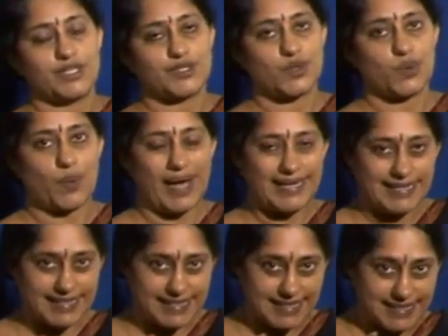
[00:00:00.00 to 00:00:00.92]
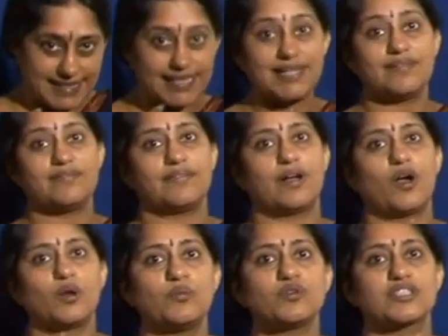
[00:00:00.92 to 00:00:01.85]
So while it is still
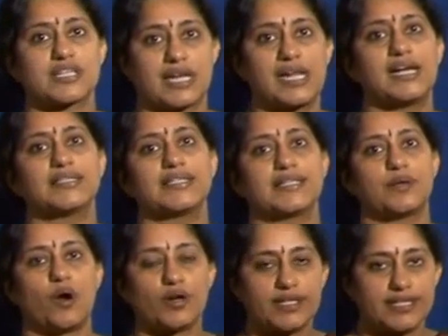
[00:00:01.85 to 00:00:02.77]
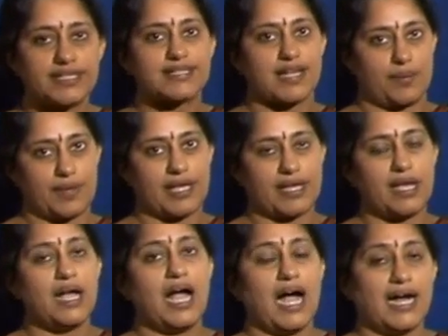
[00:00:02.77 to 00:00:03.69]
almost clear that the order is coming,
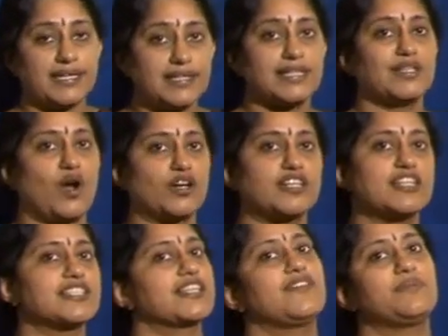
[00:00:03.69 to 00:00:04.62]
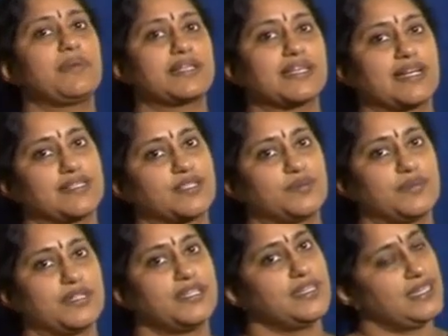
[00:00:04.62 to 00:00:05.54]
until the order is given by the
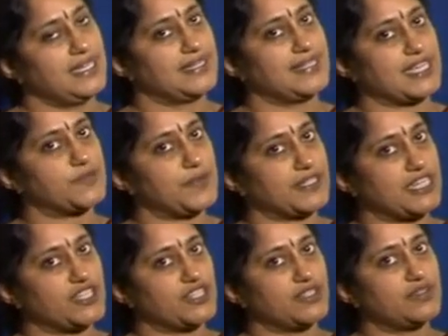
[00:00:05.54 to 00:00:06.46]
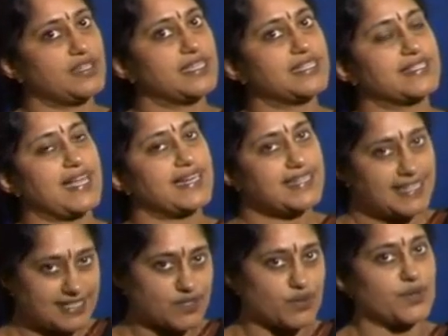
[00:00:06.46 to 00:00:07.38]
customer, the expectation is that
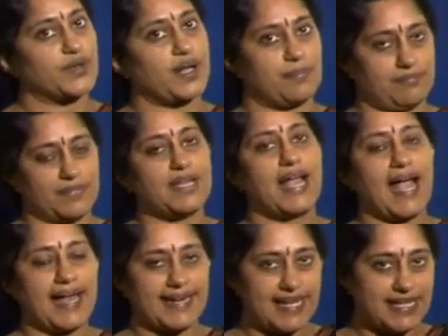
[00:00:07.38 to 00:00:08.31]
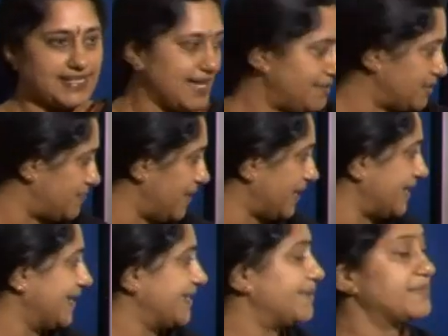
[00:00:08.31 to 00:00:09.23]
it's going to come and hence I must make
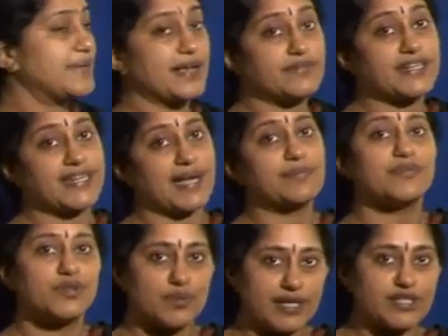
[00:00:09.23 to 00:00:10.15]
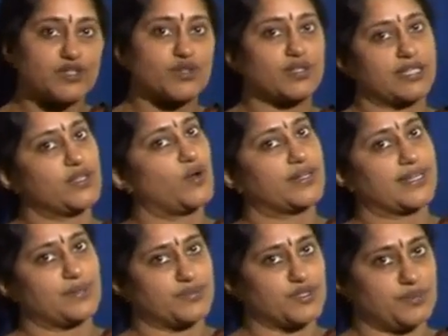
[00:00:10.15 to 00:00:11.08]
an attempt every time to ensure that the
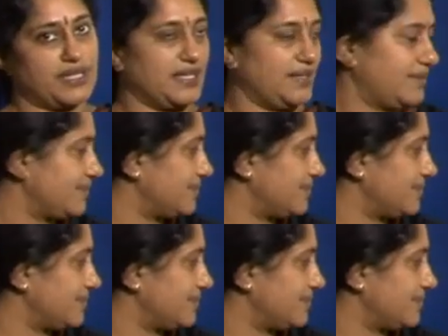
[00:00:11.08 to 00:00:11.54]
order comes to me.